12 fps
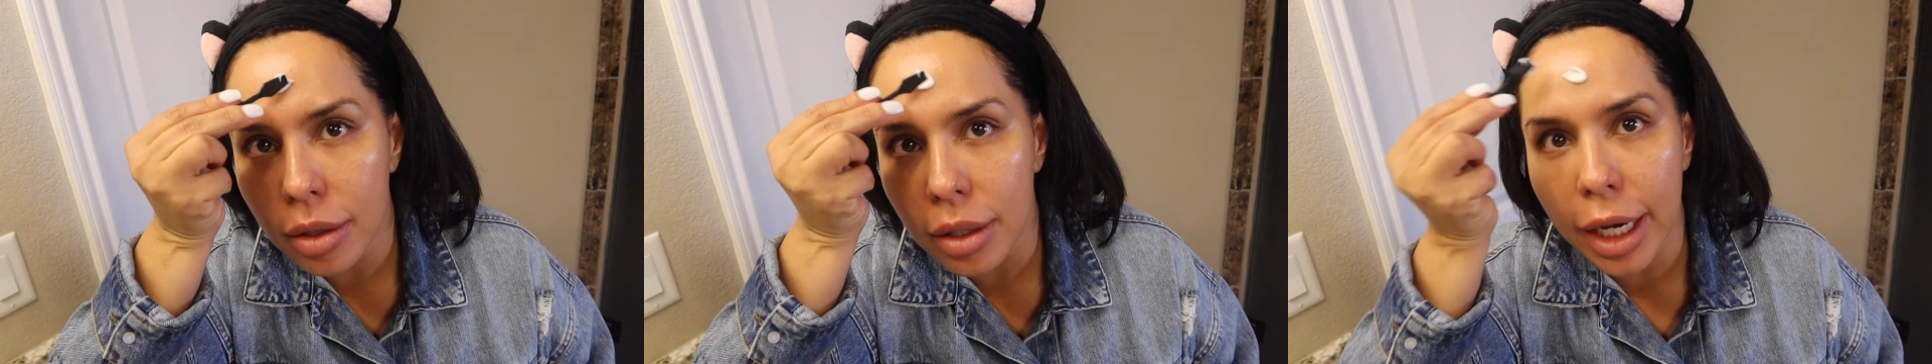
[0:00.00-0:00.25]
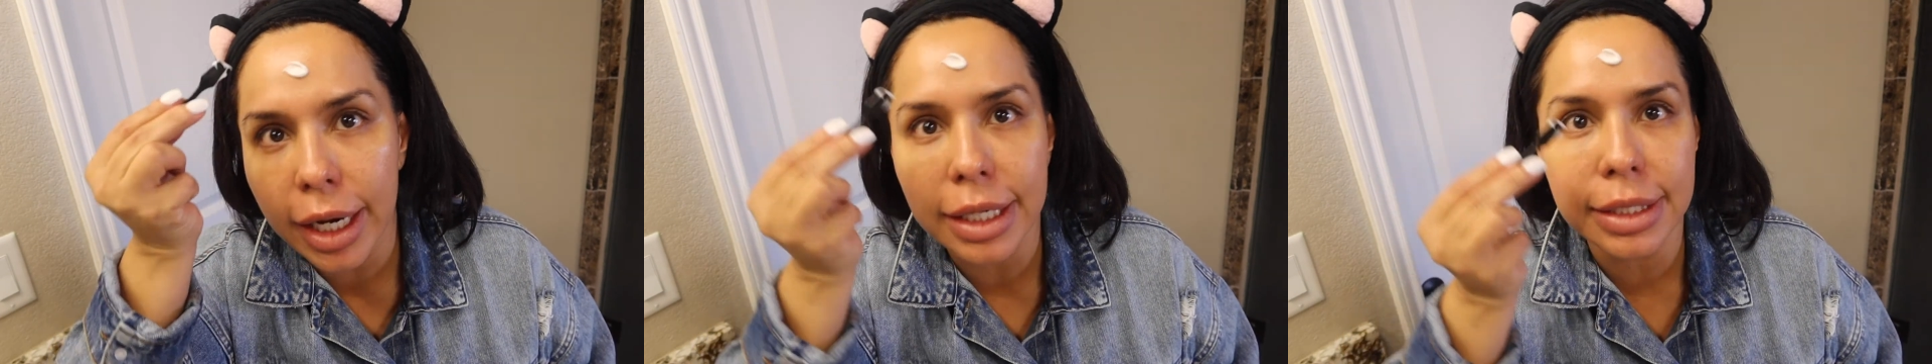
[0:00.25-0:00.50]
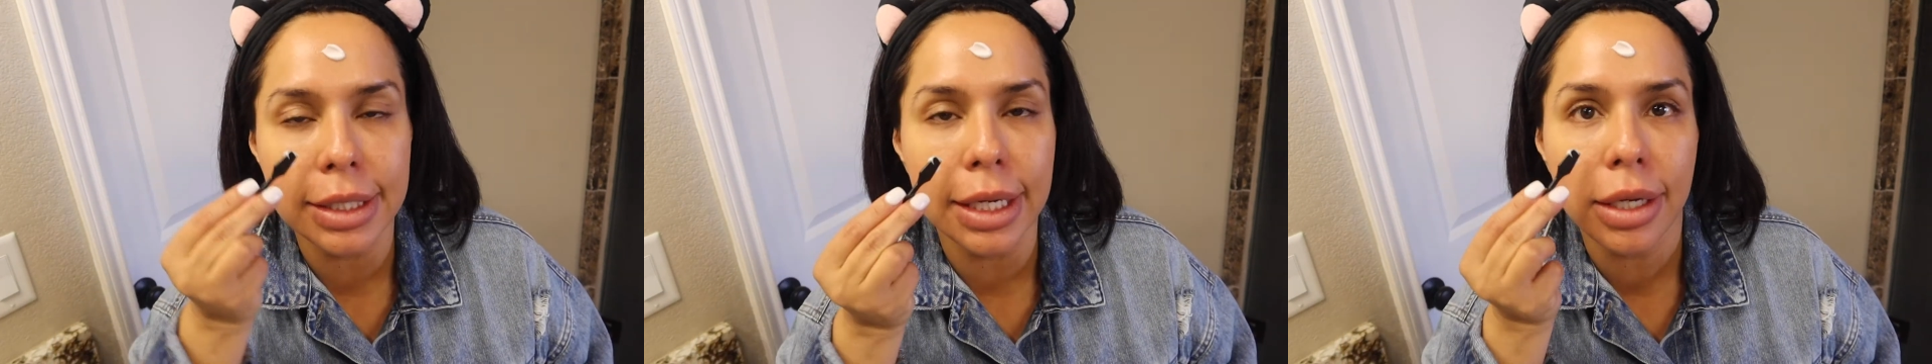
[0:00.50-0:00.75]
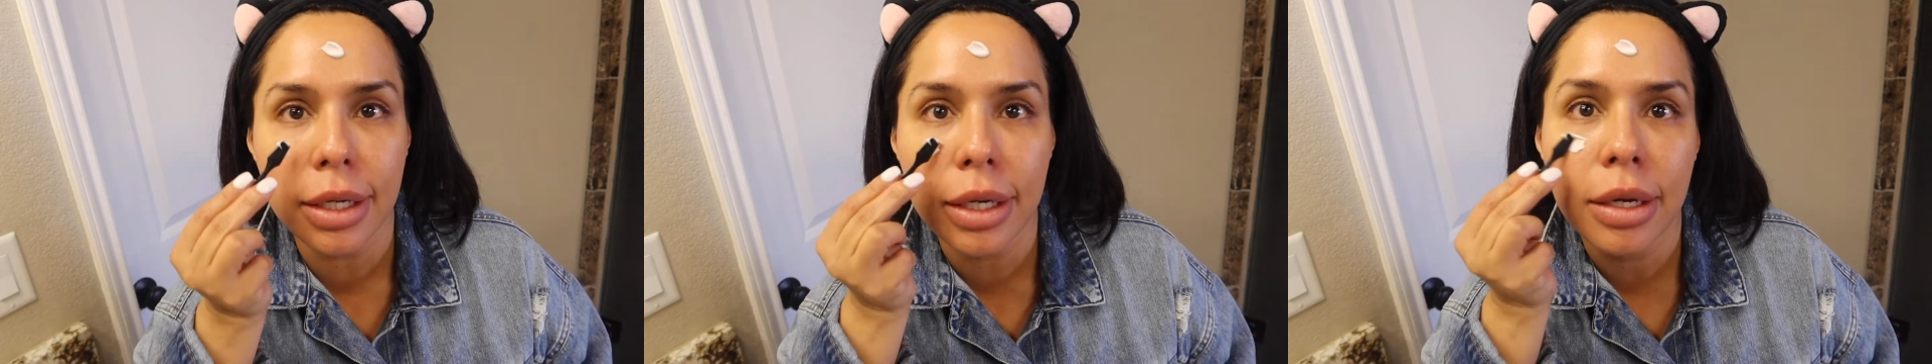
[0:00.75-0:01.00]
Like I
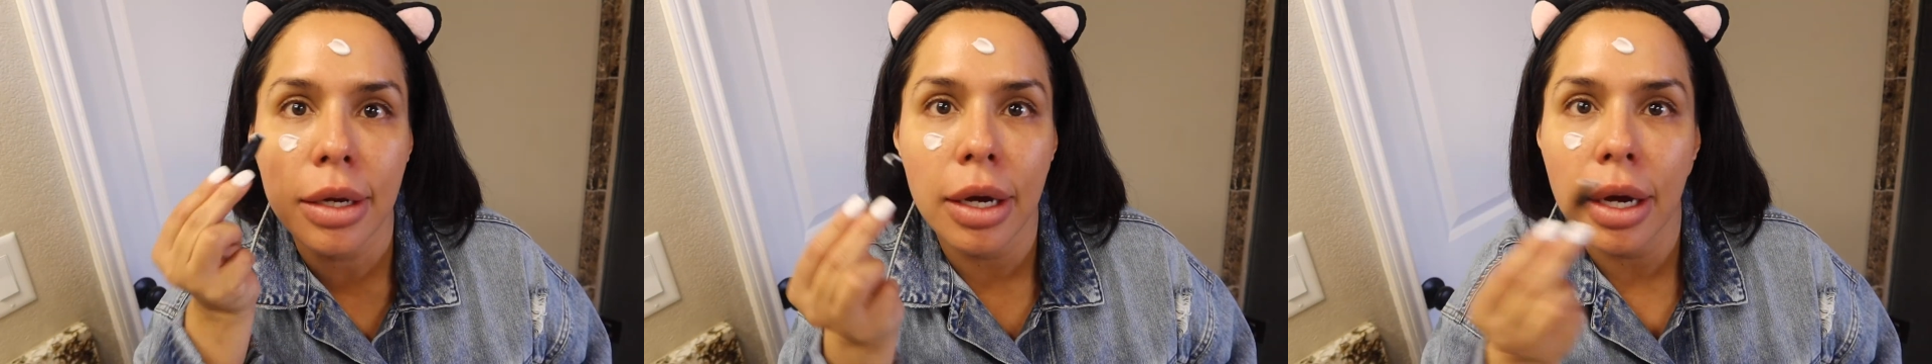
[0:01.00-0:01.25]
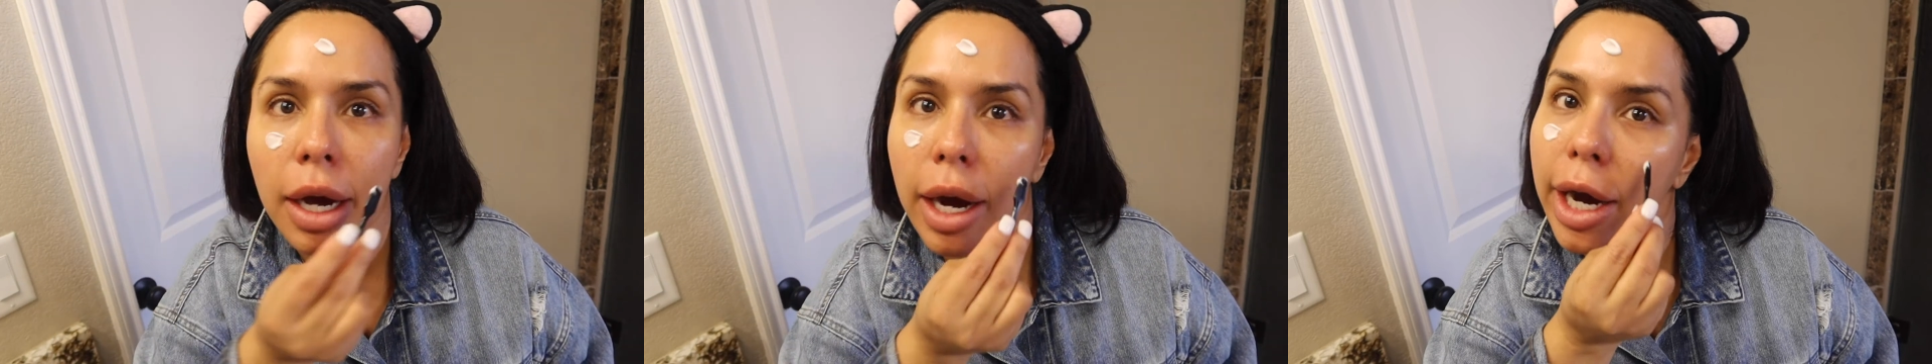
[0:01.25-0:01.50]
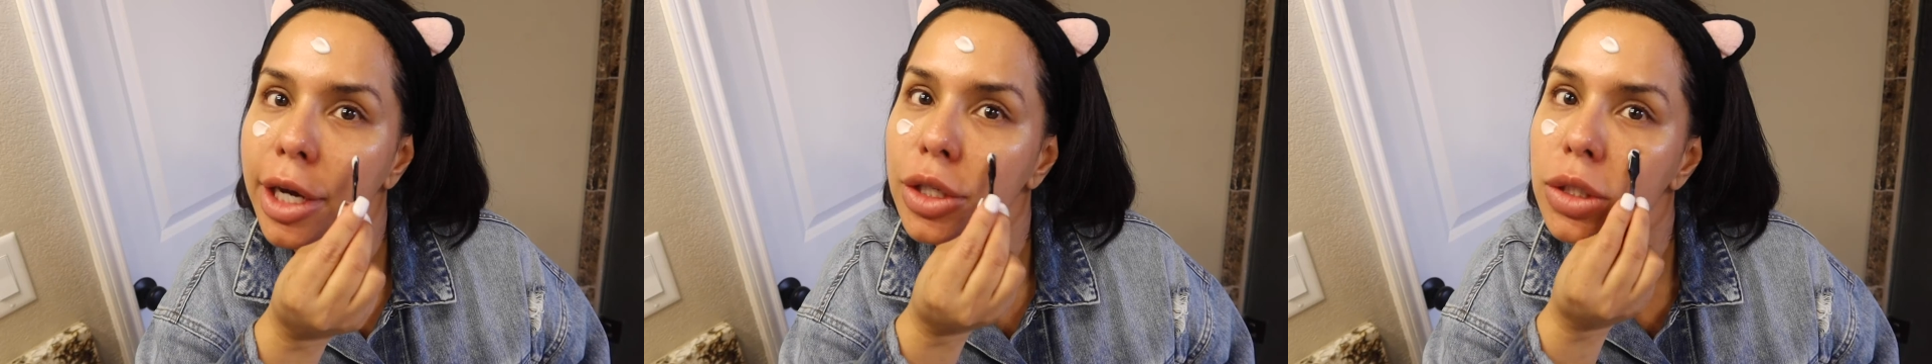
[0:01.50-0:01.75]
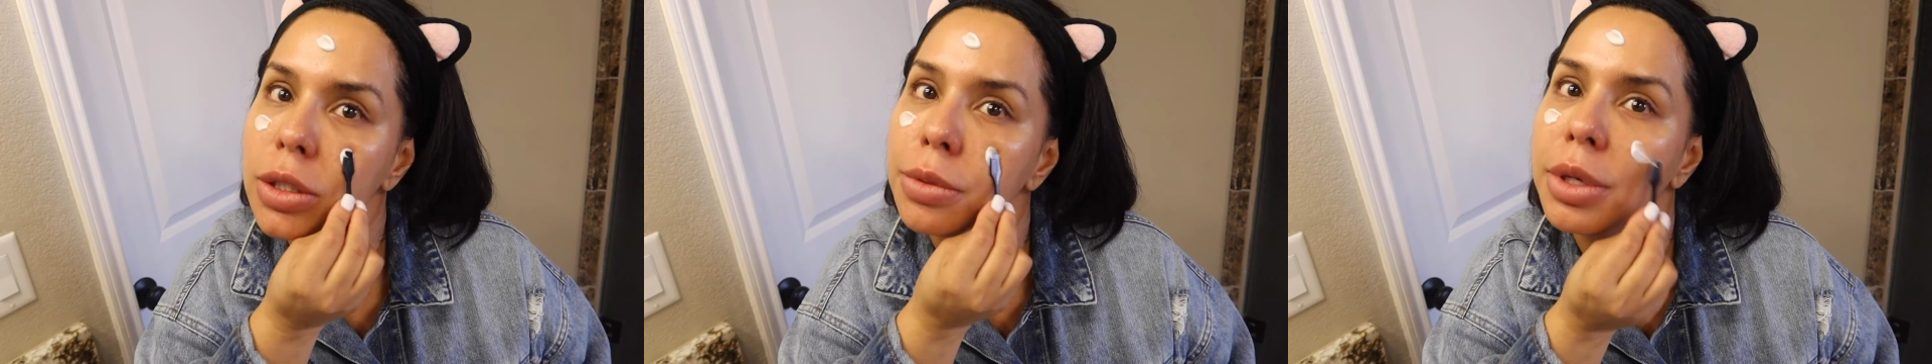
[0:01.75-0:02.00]
said, I
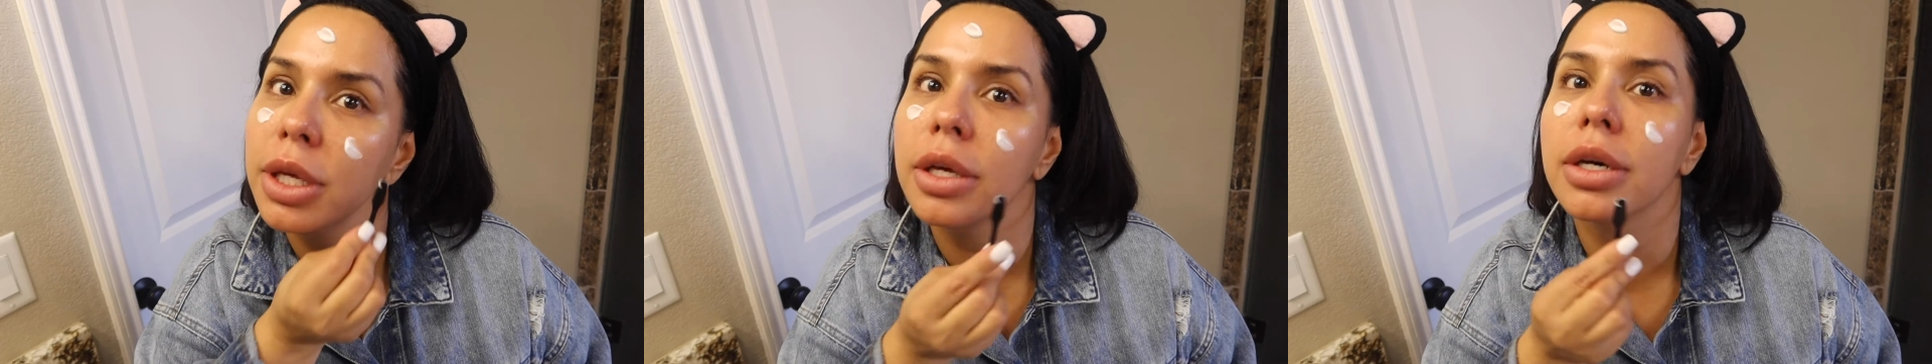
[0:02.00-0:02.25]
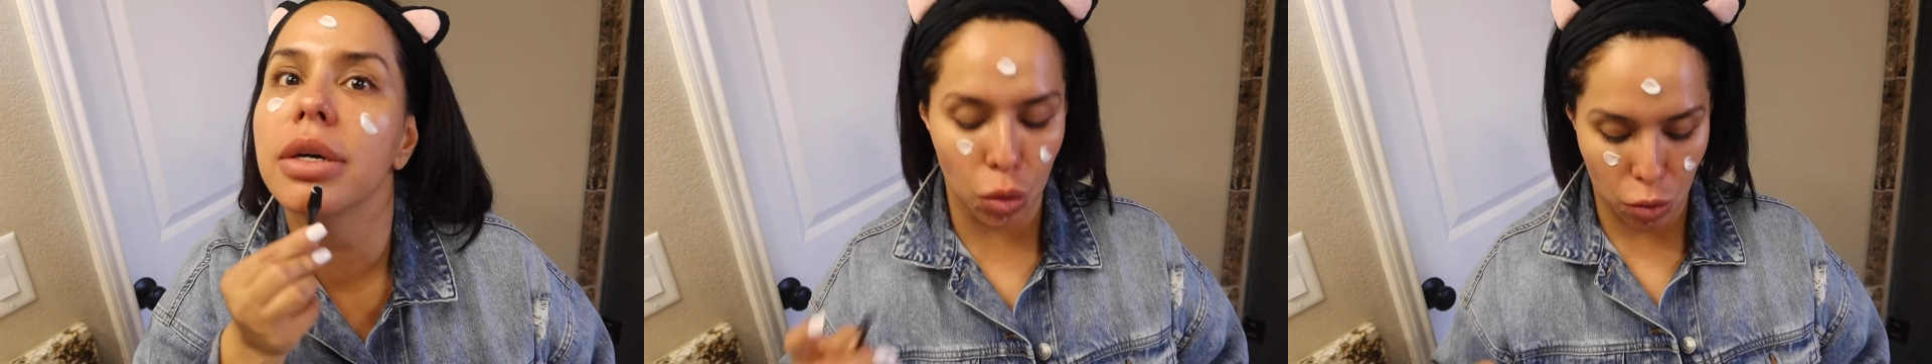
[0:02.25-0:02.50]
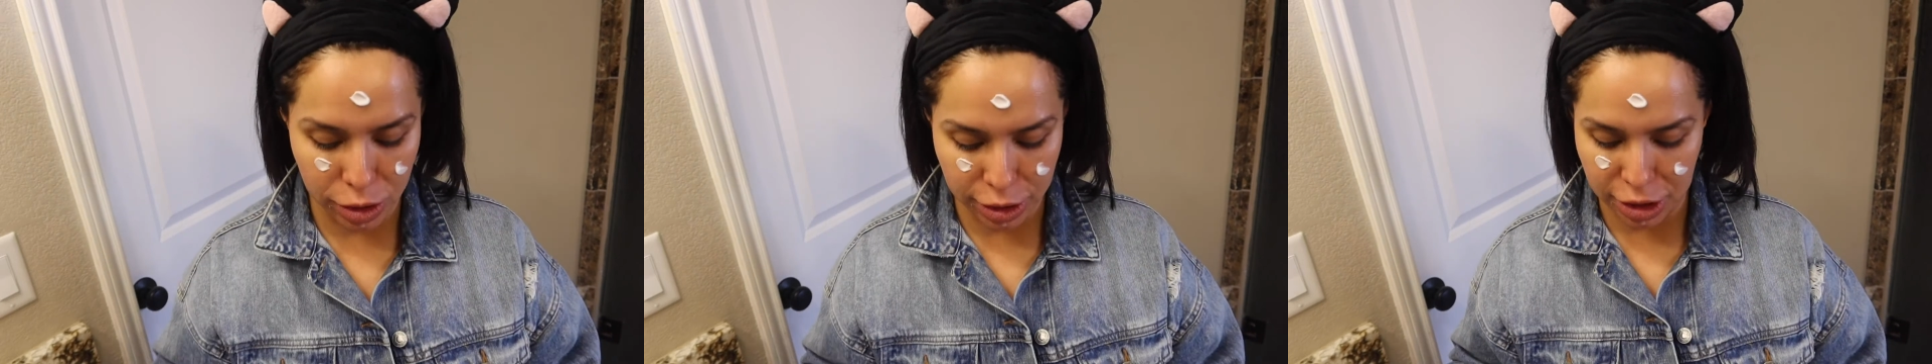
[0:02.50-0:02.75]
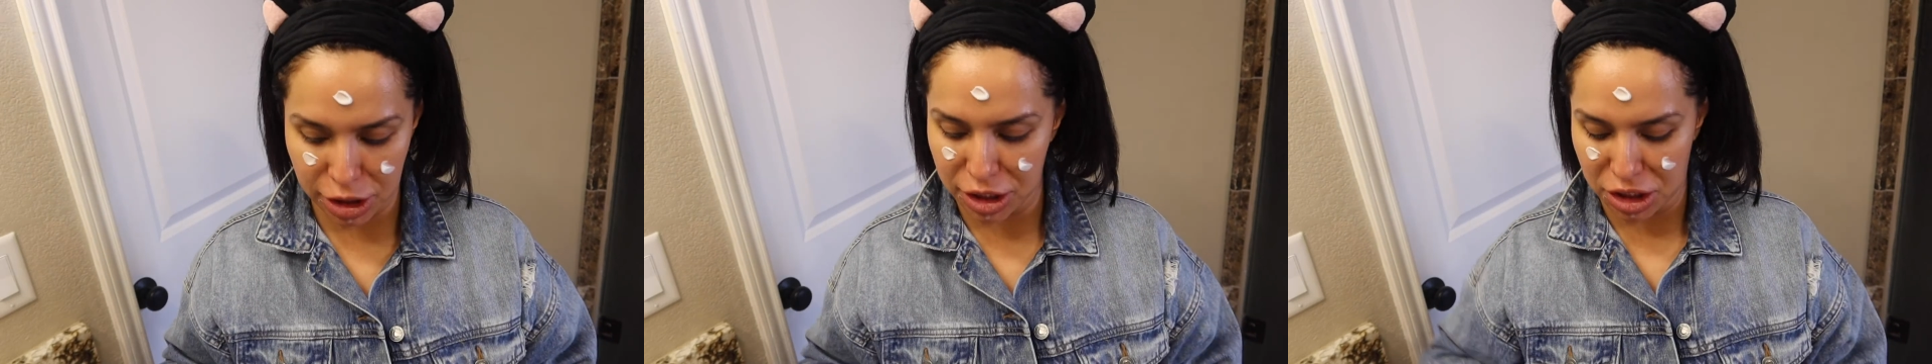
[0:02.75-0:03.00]
used to be the one
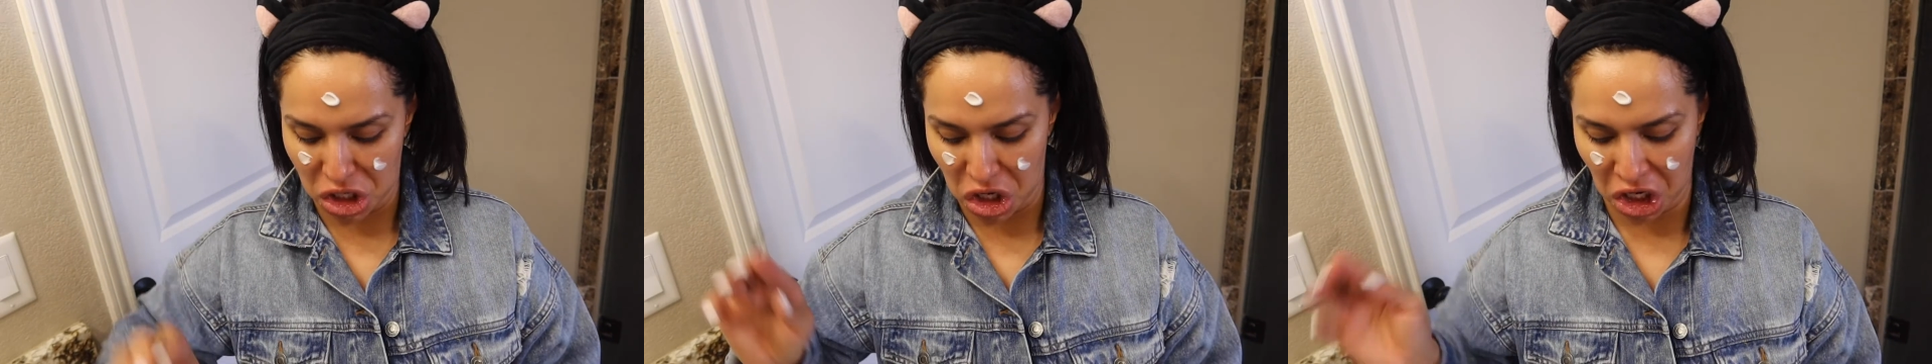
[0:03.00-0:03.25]
to just